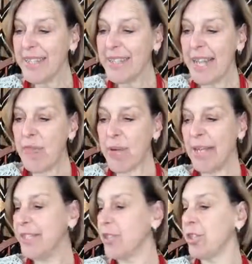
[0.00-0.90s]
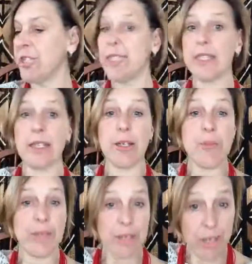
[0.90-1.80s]
They wanted to look at the
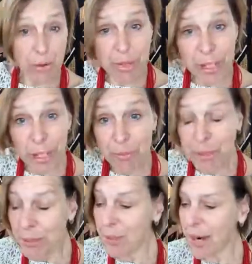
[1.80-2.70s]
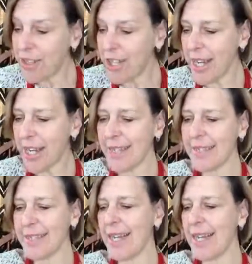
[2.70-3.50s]
community ownership of the projects,